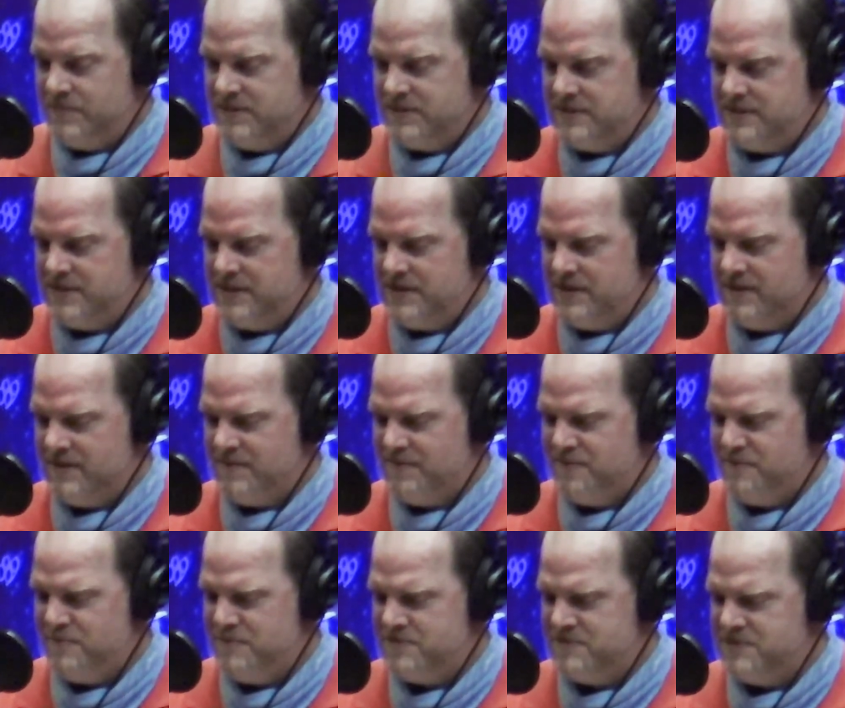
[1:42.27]
But
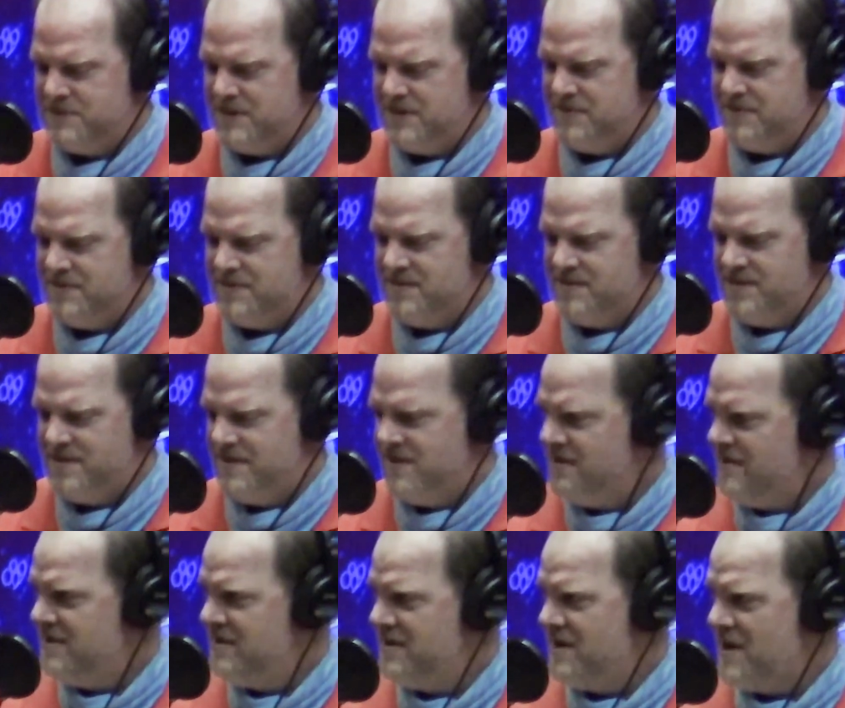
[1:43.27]
first, David,
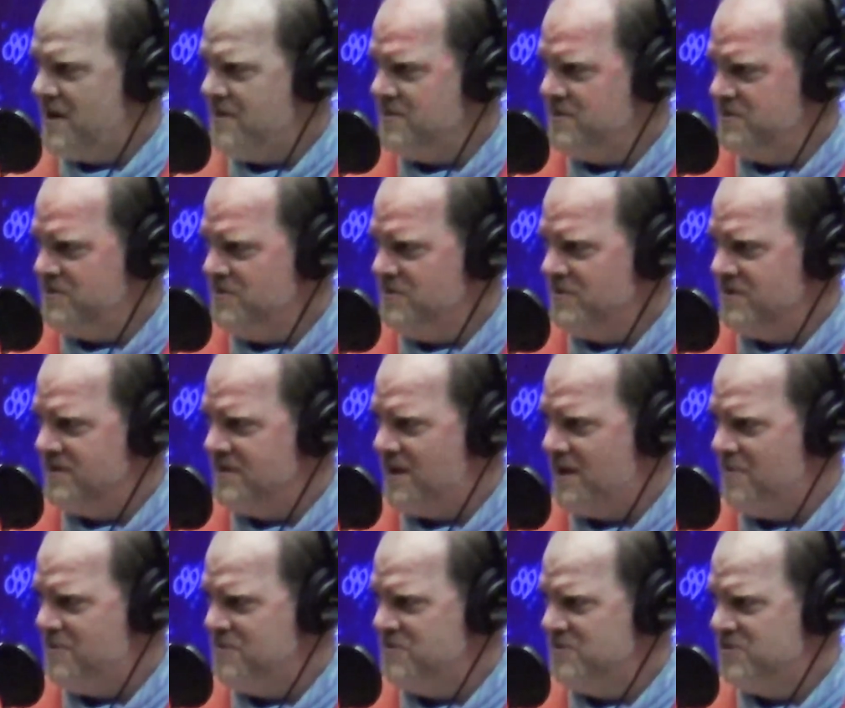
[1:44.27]
how are you doing?
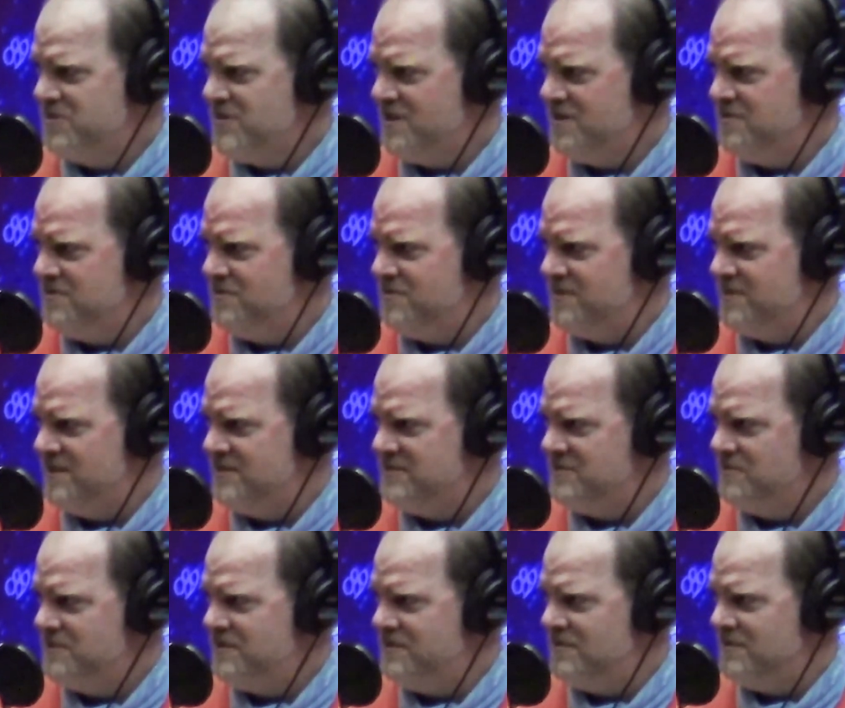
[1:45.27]
How are you and Sean doing? How's
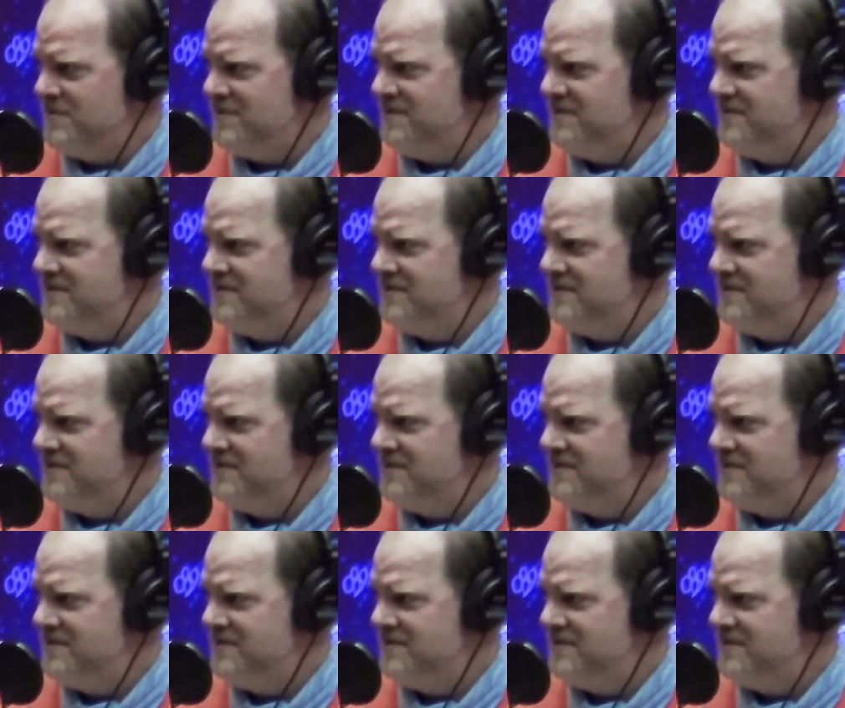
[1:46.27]
everybody doing?